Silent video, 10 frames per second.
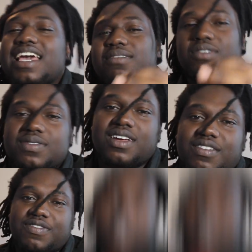Can't remember how
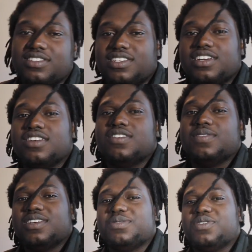the fuck is your day
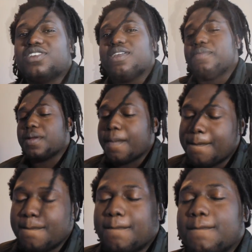going, man. She working at me.
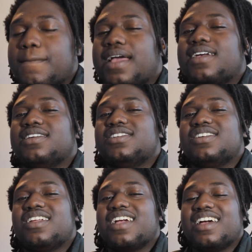Back at you
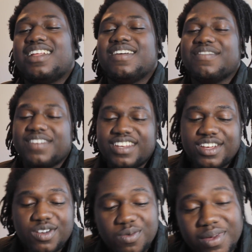another goddamn
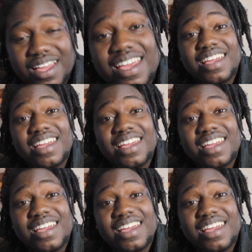video, man.